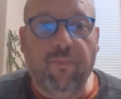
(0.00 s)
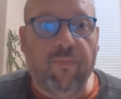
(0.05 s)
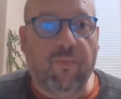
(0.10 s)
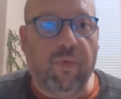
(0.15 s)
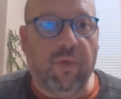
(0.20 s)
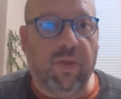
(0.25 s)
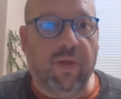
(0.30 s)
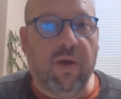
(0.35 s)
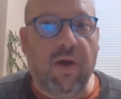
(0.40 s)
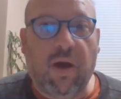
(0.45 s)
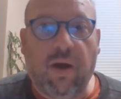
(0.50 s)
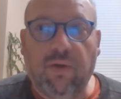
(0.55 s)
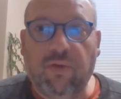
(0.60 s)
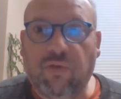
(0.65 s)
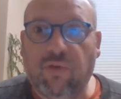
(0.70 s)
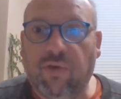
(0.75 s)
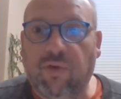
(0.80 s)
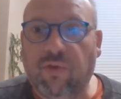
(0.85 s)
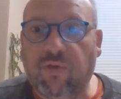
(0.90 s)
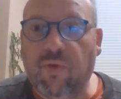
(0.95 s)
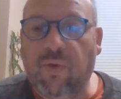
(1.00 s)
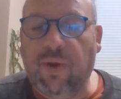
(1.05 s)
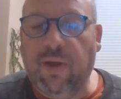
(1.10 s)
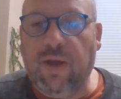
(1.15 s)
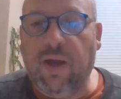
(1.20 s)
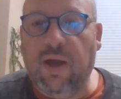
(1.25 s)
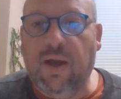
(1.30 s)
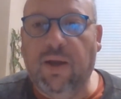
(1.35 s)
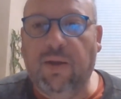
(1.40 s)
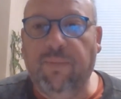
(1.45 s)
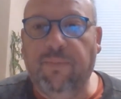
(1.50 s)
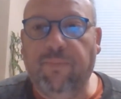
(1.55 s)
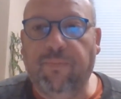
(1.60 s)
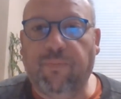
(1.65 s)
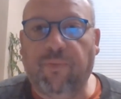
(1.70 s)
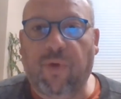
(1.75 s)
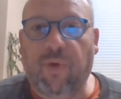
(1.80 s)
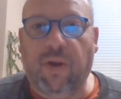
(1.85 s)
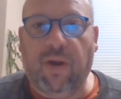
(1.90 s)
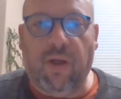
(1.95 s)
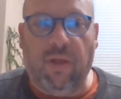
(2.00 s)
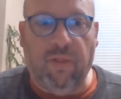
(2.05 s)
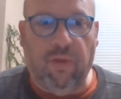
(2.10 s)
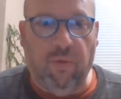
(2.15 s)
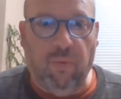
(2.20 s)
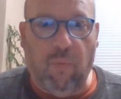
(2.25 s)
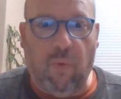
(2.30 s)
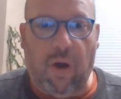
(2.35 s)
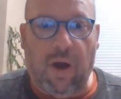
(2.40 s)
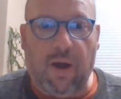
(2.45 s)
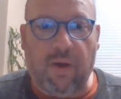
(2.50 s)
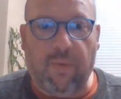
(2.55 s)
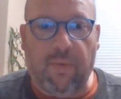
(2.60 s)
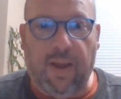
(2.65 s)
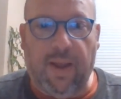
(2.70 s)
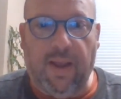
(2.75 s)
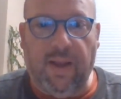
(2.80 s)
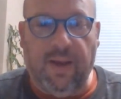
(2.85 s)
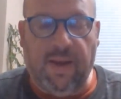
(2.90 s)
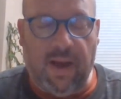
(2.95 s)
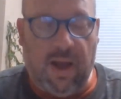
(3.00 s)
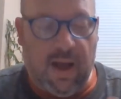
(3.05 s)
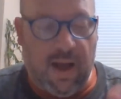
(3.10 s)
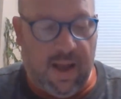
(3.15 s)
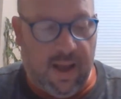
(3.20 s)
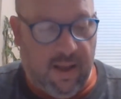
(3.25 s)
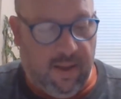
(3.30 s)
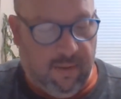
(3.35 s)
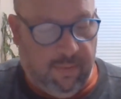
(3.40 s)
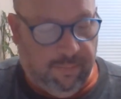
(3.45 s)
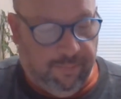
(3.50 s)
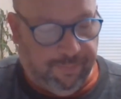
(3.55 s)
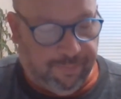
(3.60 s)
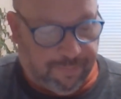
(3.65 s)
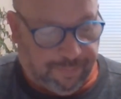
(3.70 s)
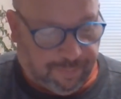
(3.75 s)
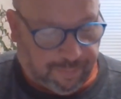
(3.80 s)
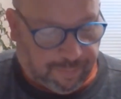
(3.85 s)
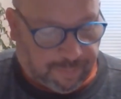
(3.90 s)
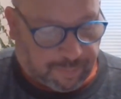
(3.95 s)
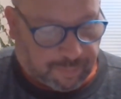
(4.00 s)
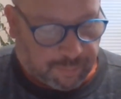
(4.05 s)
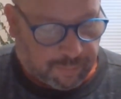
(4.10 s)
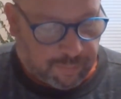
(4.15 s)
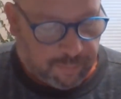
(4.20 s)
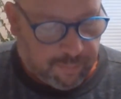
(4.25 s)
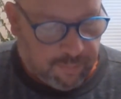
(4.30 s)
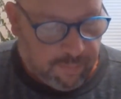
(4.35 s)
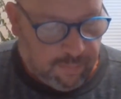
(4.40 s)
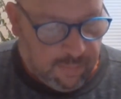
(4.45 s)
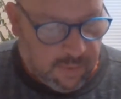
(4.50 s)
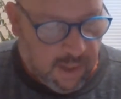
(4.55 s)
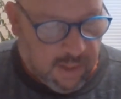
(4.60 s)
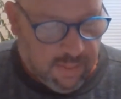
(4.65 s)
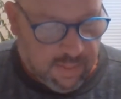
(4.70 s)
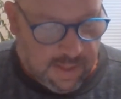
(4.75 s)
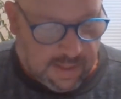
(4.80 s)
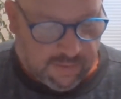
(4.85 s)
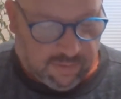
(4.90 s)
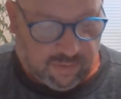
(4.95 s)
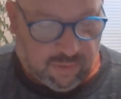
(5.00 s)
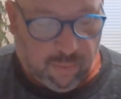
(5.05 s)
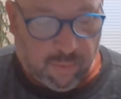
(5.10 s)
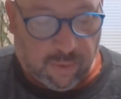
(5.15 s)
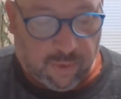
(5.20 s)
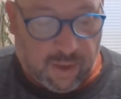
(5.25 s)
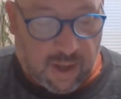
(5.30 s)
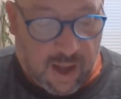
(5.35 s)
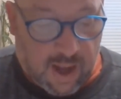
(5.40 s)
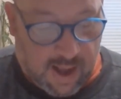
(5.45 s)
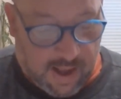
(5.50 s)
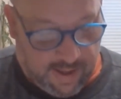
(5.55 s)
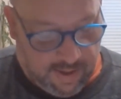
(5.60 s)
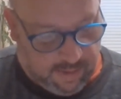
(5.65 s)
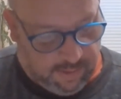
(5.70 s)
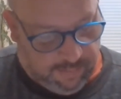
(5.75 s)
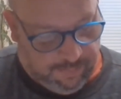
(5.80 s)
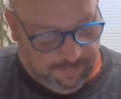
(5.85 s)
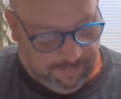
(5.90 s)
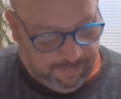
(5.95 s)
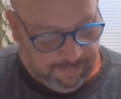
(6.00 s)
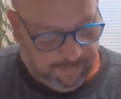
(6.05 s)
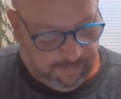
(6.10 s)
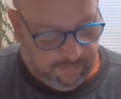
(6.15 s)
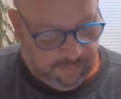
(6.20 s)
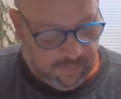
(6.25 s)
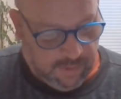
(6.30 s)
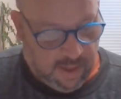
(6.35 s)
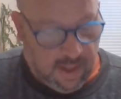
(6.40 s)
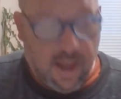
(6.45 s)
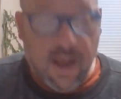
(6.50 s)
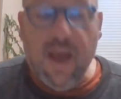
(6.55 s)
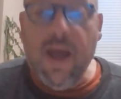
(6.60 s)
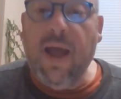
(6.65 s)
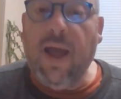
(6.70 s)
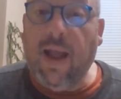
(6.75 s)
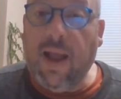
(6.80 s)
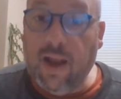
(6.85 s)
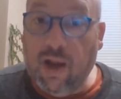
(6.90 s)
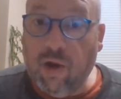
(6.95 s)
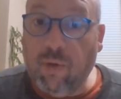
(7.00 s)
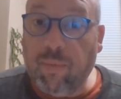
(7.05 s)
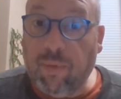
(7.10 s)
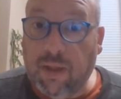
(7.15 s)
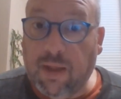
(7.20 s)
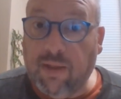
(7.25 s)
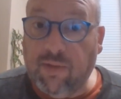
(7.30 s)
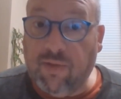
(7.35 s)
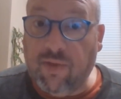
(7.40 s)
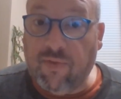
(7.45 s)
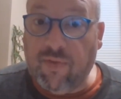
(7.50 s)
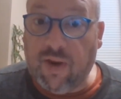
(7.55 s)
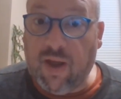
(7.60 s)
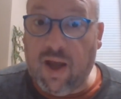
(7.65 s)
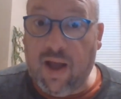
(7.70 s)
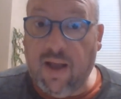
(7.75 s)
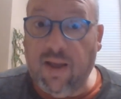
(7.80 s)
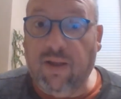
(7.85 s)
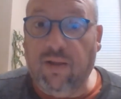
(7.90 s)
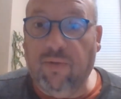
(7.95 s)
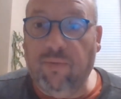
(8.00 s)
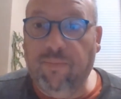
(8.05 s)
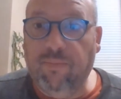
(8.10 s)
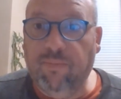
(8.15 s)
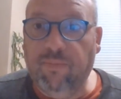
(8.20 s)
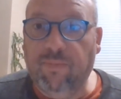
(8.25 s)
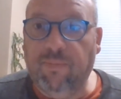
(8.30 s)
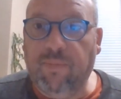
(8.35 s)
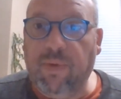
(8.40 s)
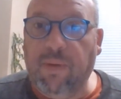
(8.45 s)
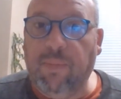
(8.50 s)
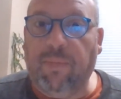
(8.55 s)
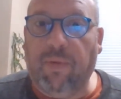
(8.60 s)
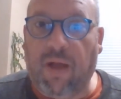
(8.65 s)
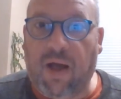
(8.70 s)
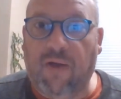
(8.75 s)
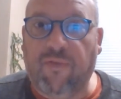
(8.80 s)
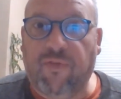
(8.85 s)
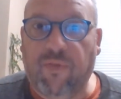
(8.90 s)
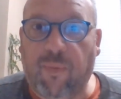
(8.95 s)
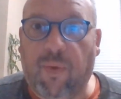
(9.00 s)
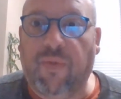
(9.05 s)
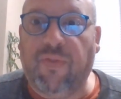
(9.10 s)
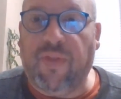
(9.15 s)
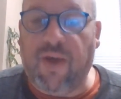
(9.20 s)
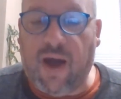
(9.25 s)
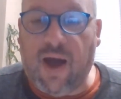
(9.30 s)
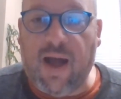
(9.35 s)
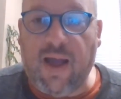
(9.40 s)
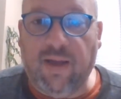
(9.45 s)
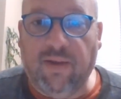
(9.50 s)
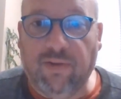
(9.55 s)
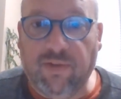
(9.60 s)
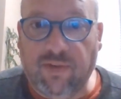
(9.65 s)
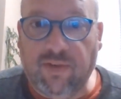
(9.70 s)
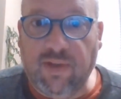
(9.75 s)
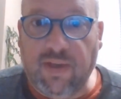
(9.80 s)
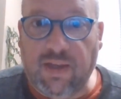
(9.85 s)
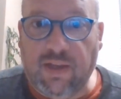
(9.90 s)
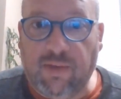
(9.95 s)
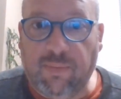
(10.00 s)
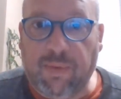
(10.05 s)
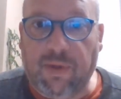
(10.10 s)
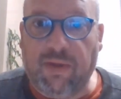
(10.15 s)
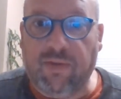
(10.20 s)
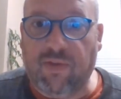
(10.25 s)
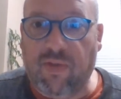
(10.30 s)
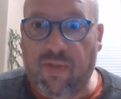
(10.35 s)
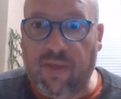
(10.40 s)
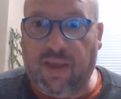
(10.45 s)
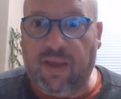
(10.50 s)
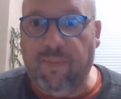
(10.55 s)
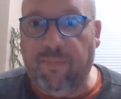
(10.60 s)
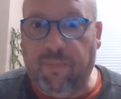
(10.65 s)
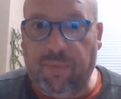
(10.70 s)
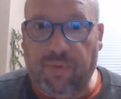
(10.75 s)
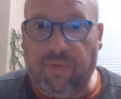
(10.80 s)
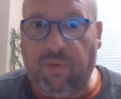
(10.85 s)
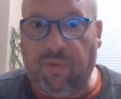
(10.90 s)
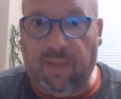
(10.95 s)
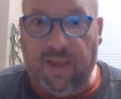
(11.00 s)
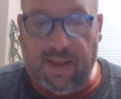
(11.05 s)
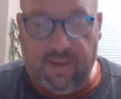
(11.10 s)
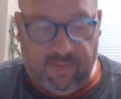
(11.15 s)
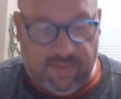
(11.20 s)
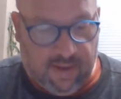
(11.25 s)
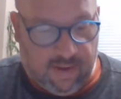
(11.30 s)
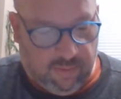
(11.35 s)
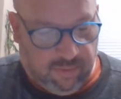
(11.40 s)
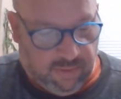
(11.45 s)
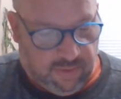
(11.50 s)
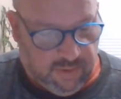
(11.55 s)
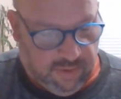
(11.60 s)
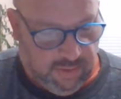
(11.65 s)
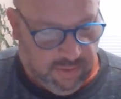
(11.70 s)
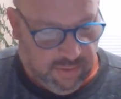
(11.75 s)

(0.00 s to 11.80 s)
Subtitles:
where the concert is going on, right, a little walkway, an aisle. That's the word aisle. Airplanes have an aisle. People often want the aisle seat because then they can put their legs out.